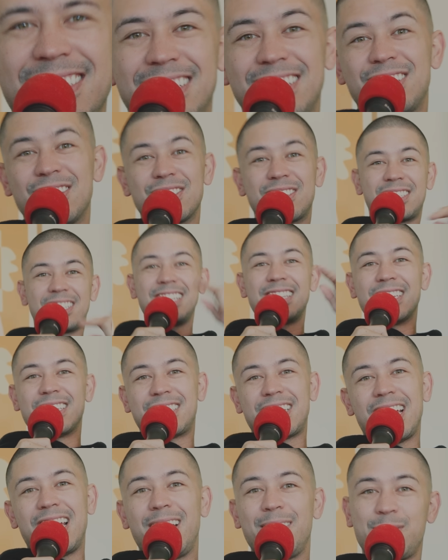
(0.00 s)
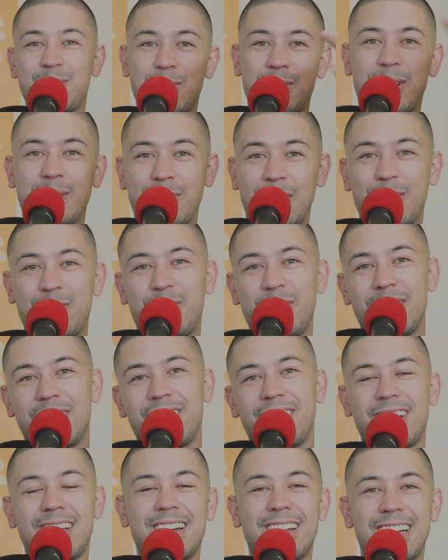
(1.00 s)
Did you see the tabs where I'm like
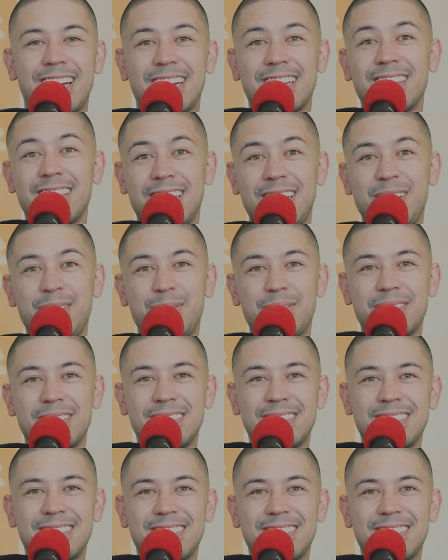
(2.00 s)
figuring out how to leave?